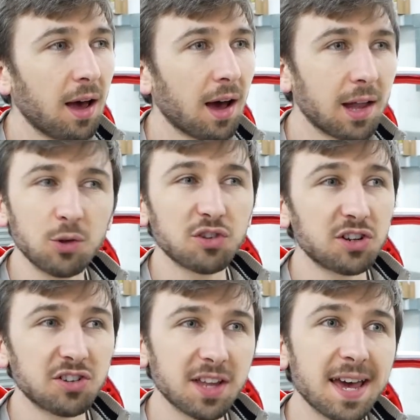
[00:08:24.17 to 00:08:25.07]
How long it's
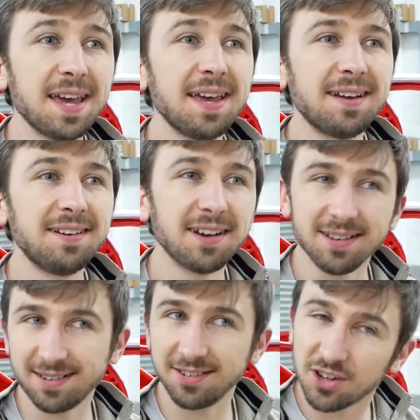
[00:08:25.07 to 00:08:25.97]
going to stay
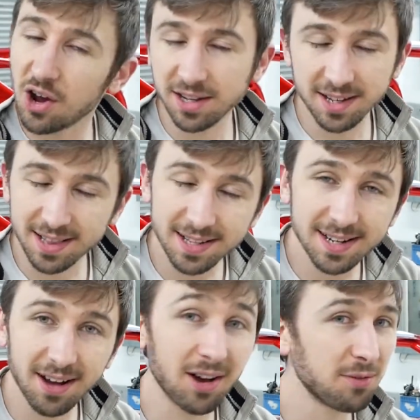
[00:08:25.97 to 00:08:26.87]
nice and shiny and
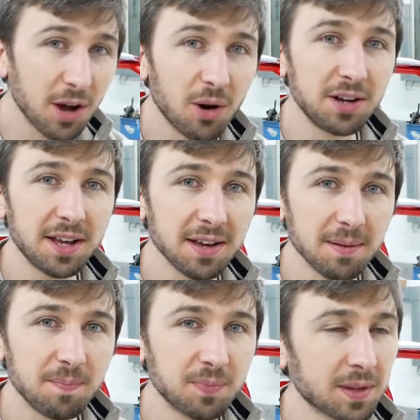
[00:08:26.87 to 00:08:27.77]
clean, I have no idea,
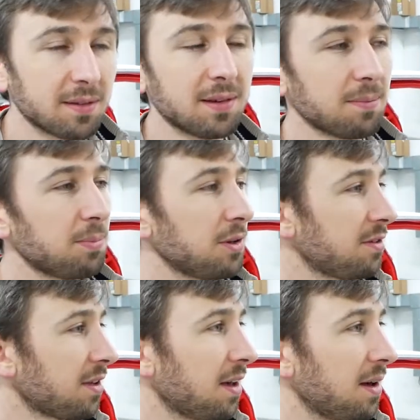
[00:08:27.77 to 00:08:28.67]
but
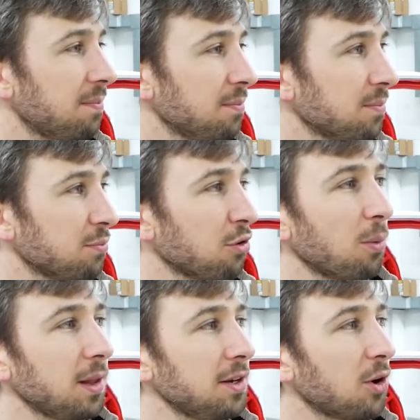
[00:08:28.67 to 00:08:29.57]

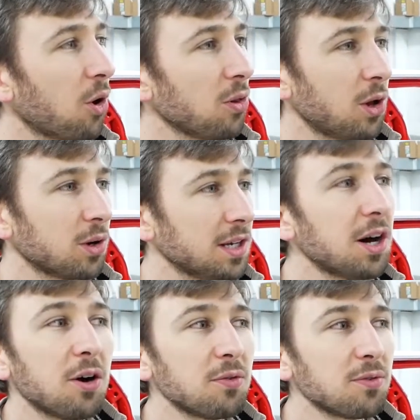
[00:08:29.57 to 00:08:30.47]
probably not long
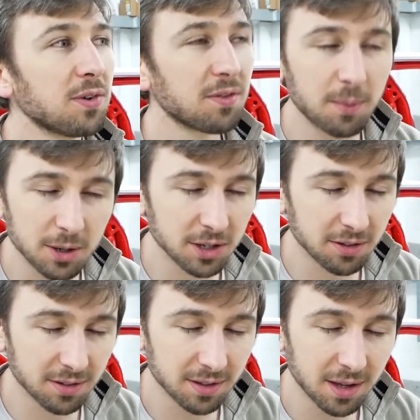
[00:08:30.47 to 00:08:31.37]
enough, if I'm
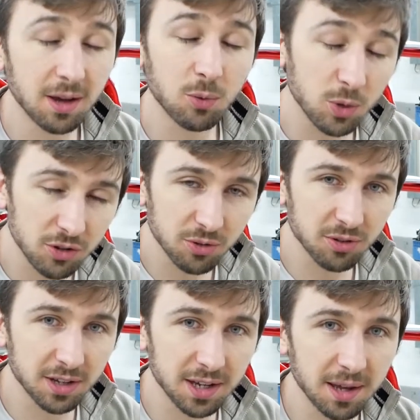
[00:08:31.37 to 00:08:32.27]
honest. We shall
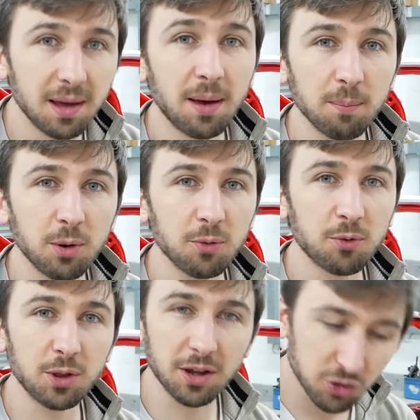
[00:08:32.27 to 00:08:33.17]
see, but
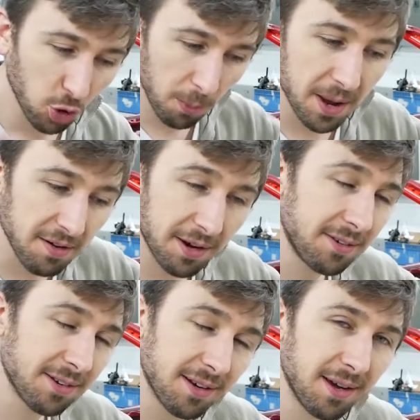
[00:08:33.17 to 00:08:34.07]
for that short
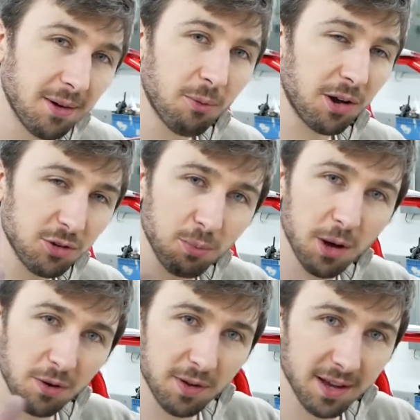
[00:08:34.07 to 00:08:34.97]
period where it's all
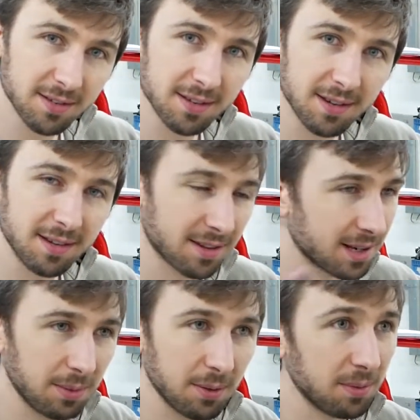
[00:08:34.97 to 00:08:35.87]
perfect, it's
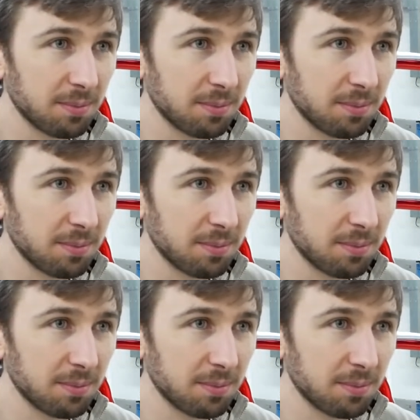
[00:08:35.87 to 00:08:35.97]
going to be